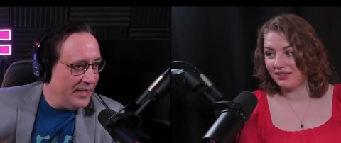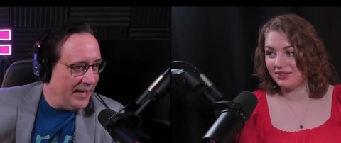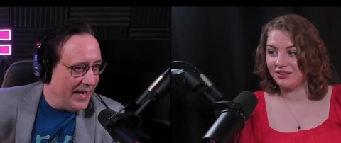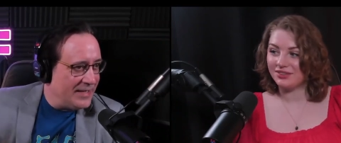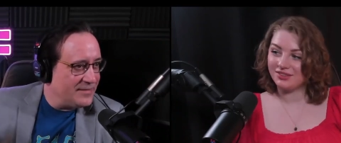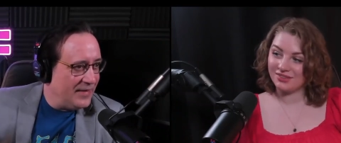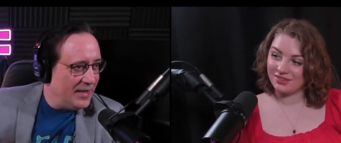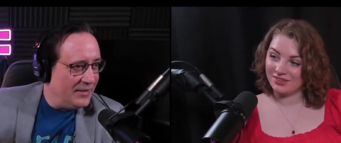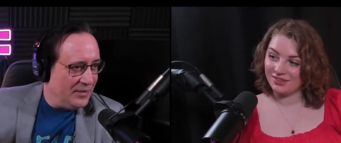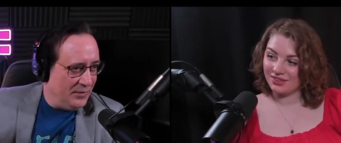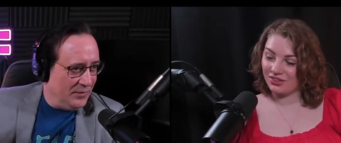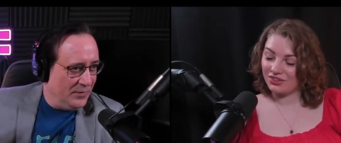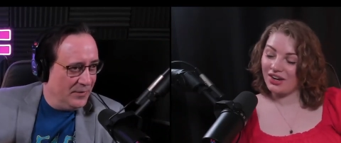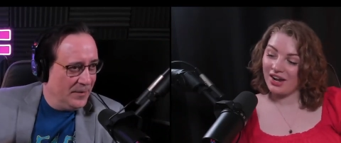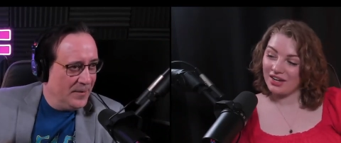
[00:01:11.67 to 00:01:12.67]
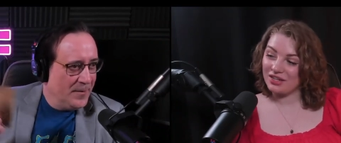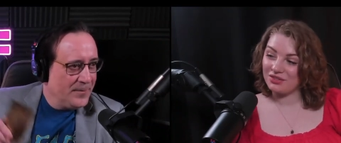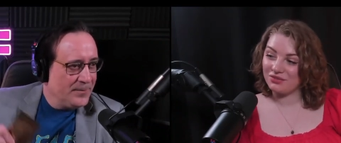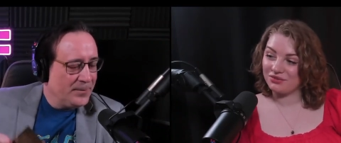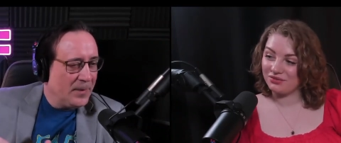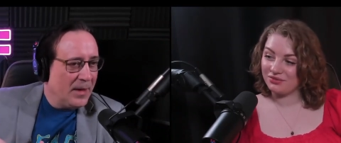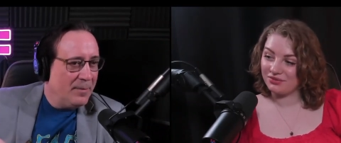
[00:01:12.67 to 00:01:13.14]
Speaker 1: it has value. right.
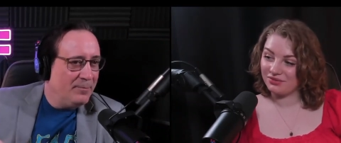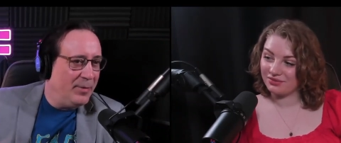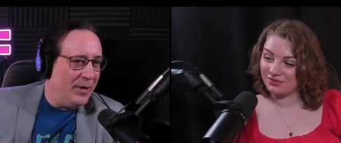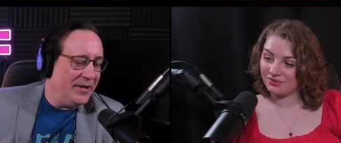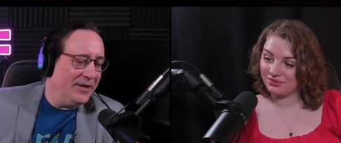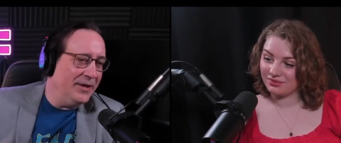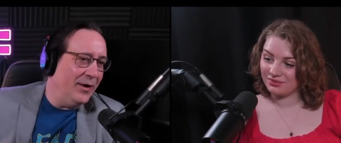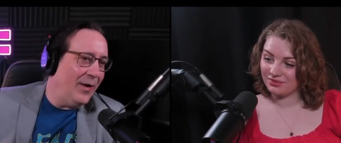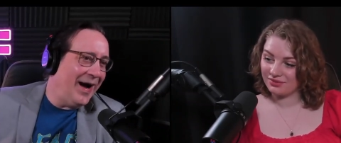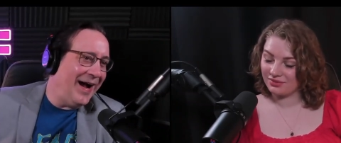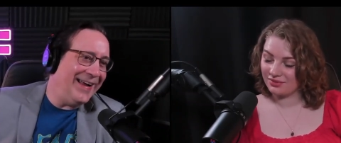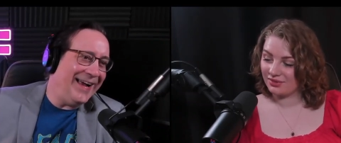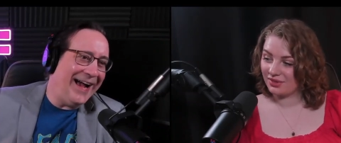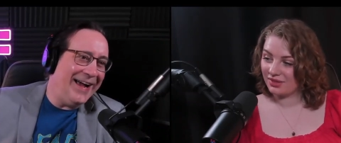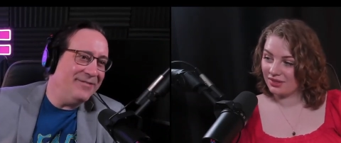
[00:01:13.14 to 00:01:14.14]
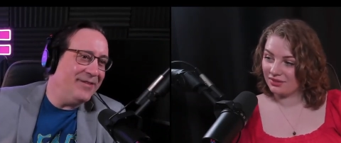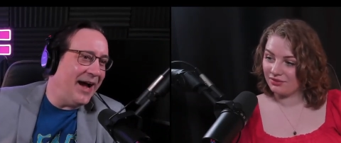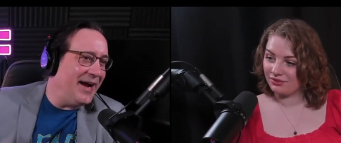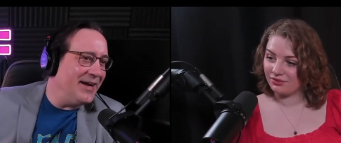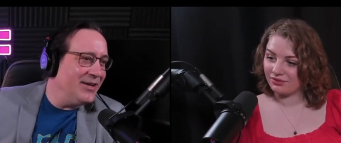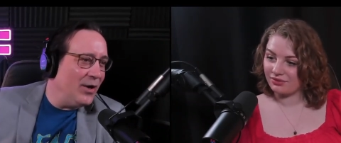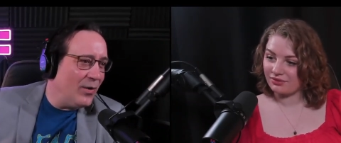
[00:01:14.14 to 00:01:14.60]
But you know, I I, I
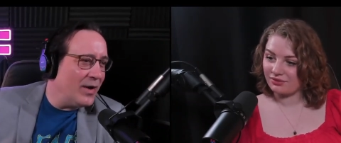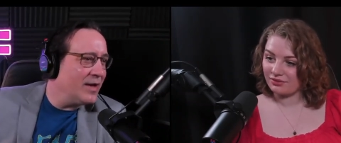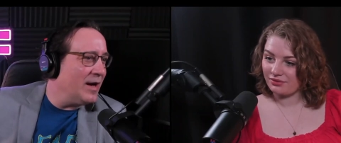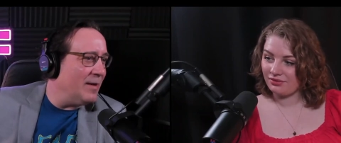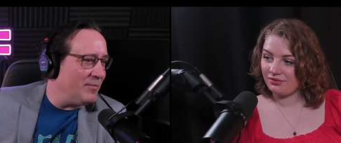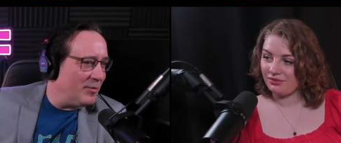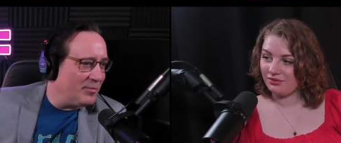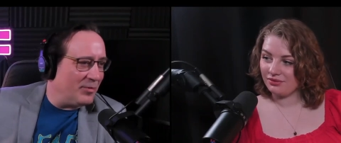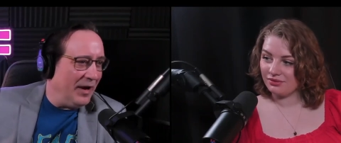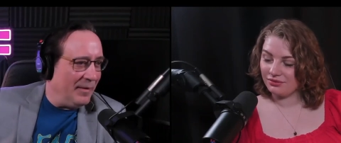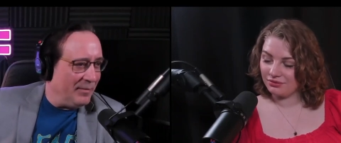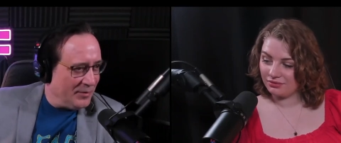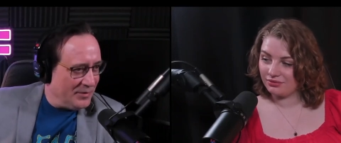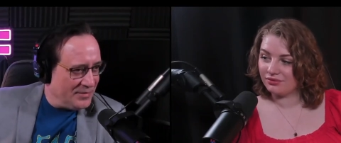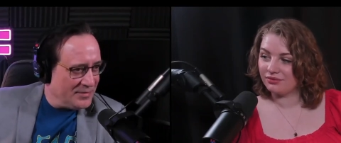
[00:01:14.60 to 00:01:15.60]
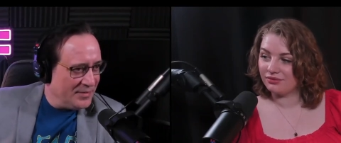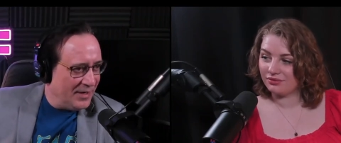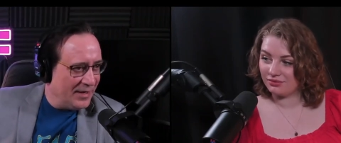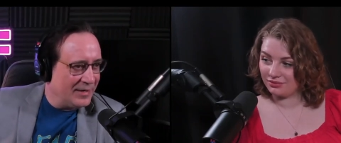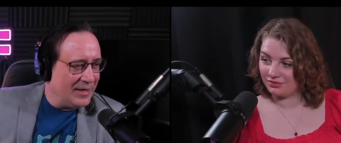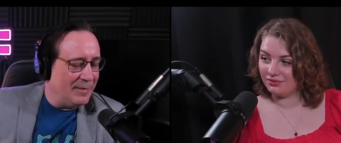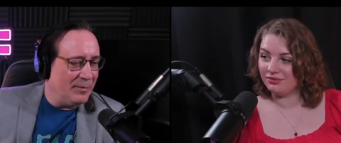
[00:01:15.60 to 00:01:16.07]
know a couple preppers. A
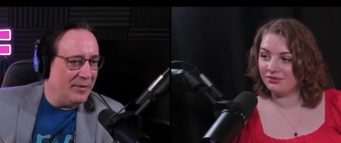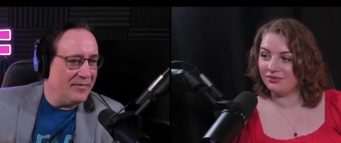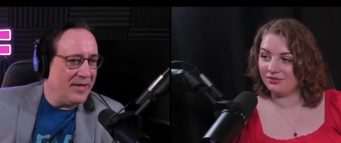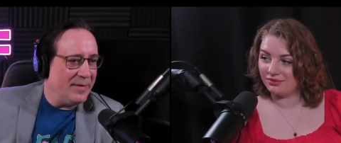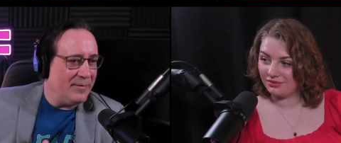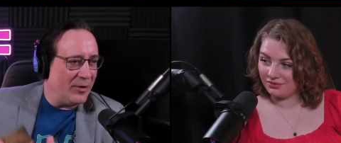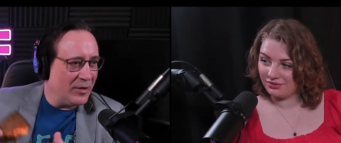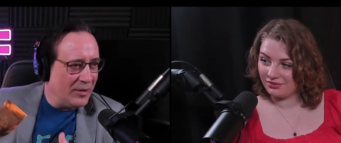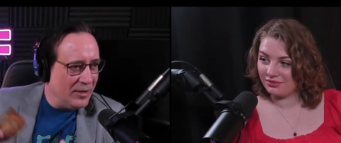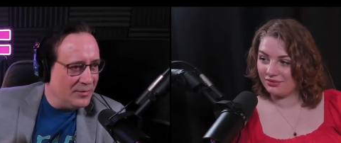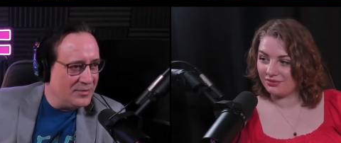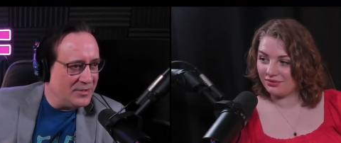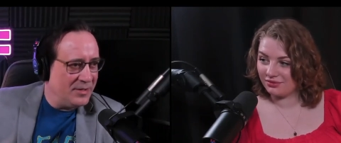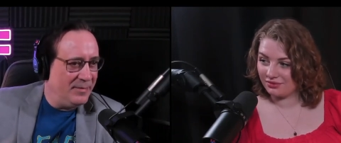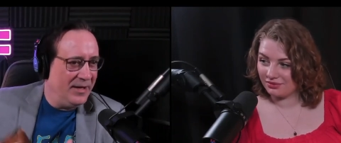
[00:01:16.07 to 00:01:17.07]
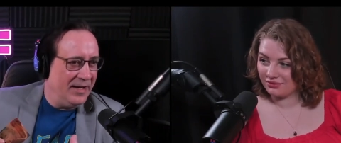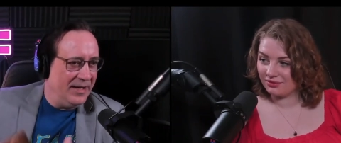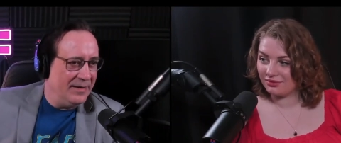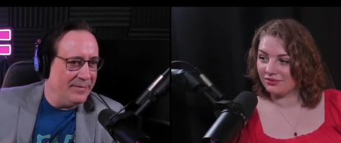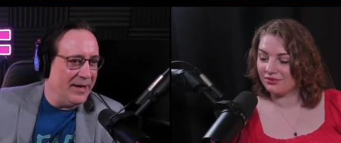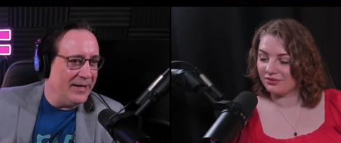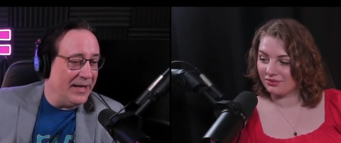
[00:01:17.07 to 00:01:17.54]
mm-hmm. couple of them are close to me in
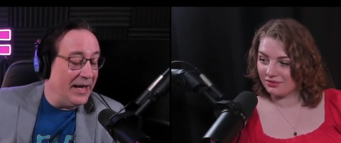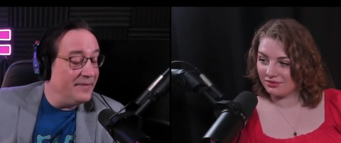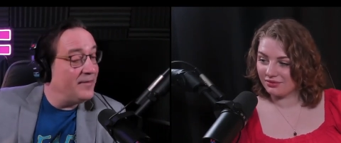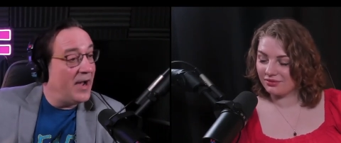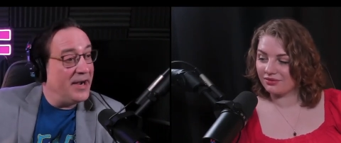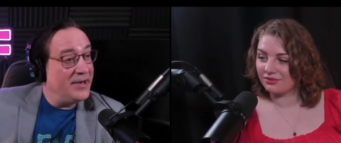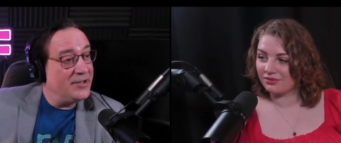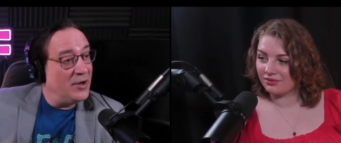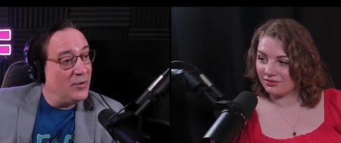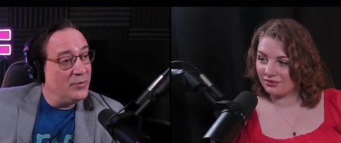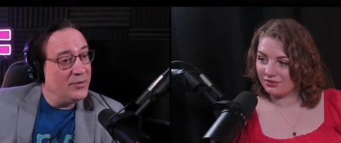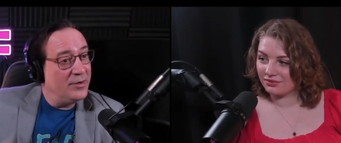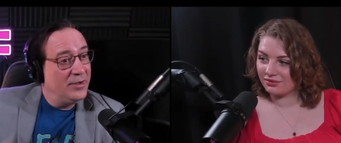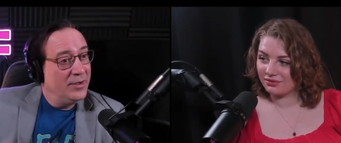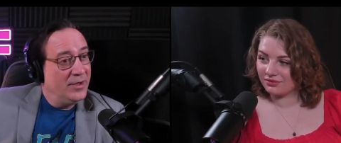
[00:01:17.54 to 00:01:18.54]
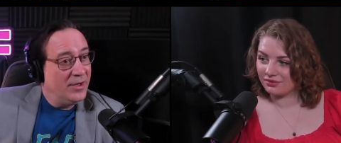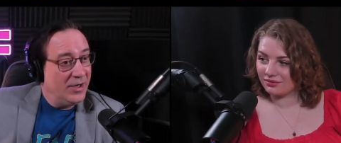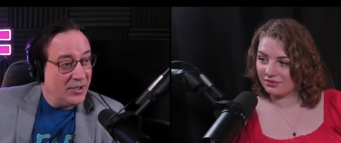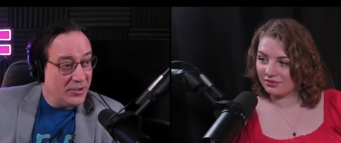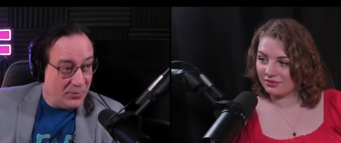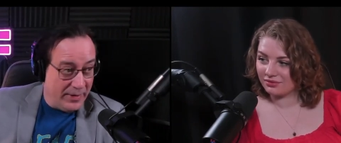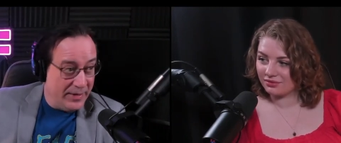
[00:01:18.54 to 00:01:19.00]
my life. I don't
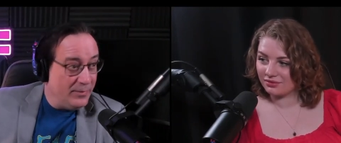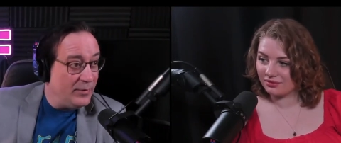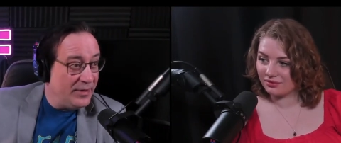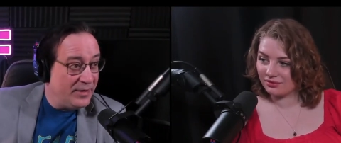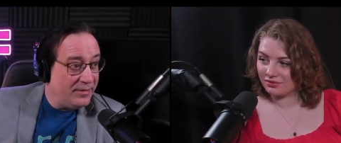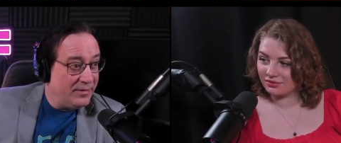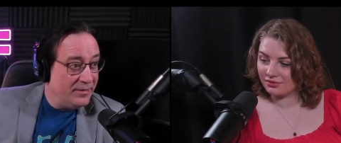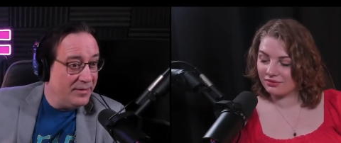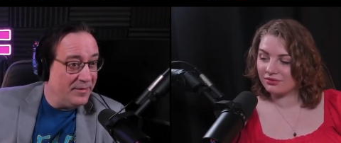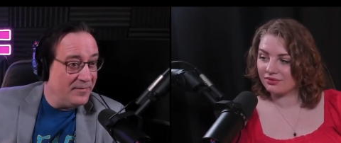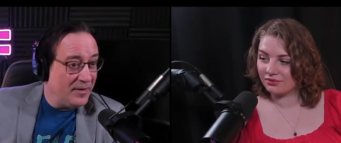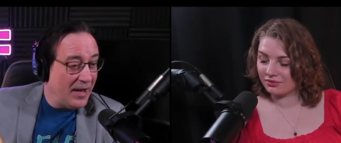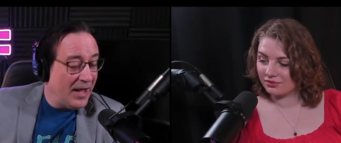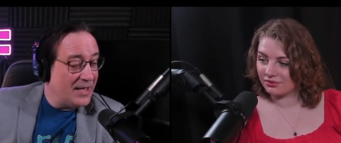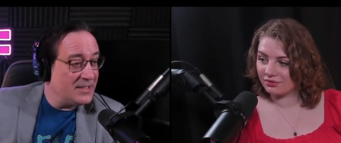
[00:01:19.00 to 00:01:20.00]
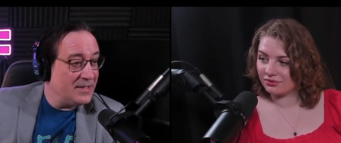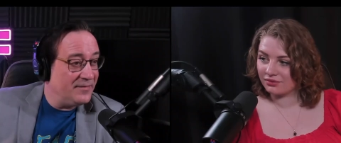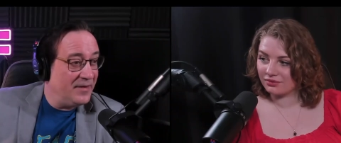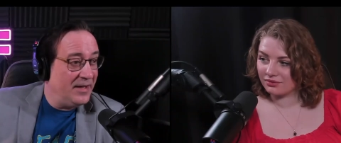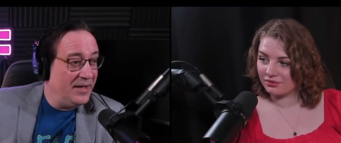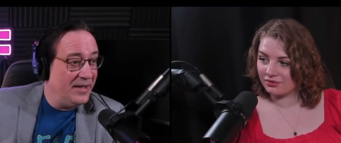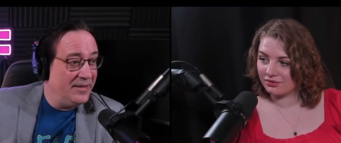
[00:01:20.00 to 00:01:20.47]
agree with the
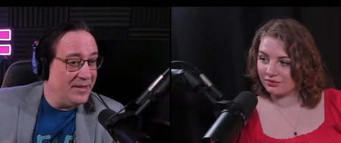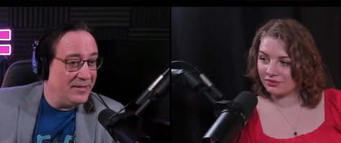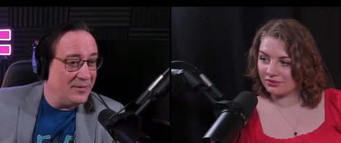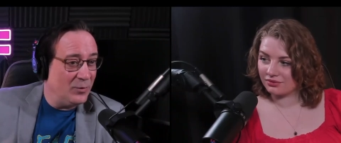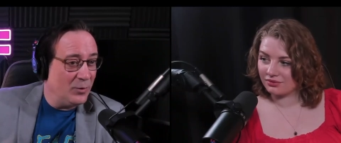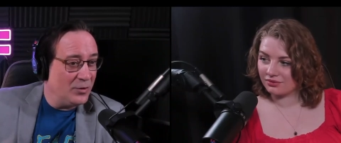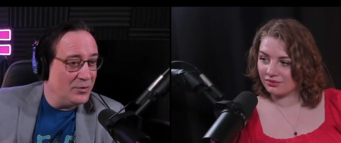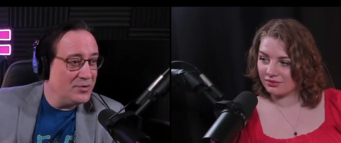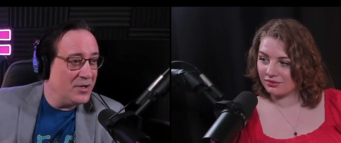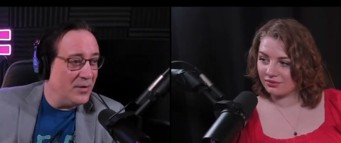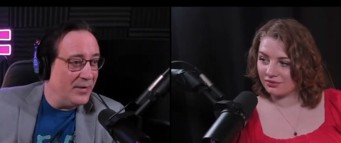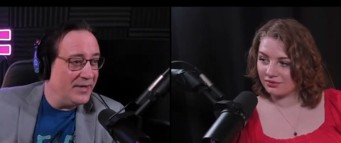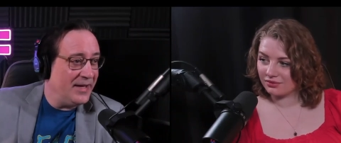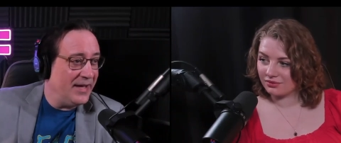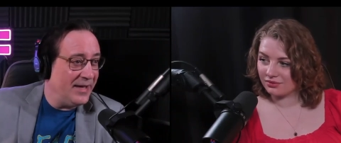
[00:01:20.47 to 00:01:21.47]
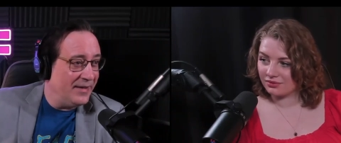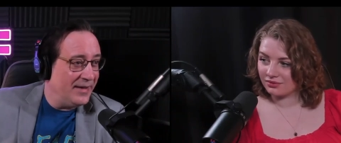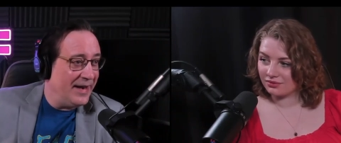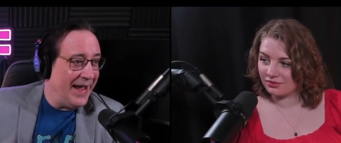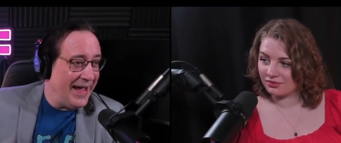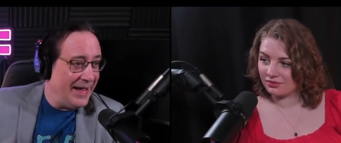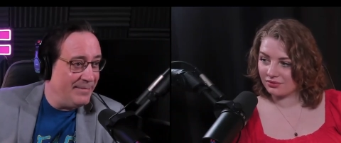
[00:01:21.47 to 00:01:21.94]
philosophy that the world's going to hell in a
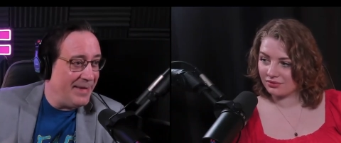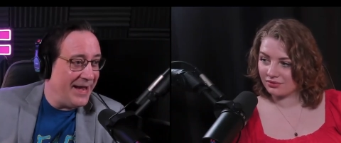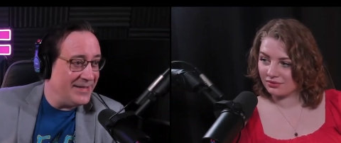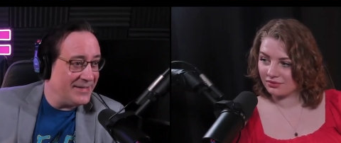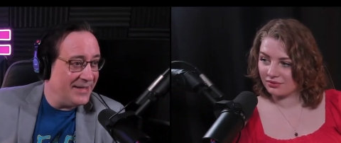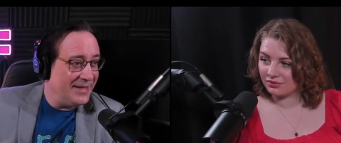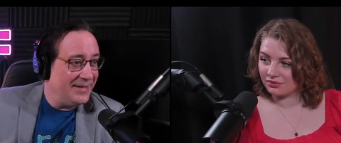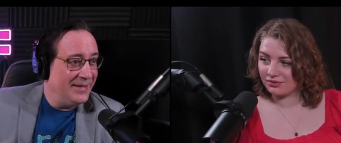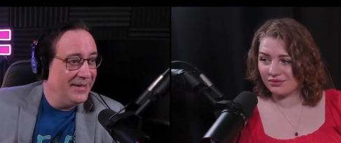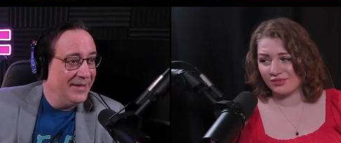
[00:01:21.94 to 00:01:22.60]
handbasket.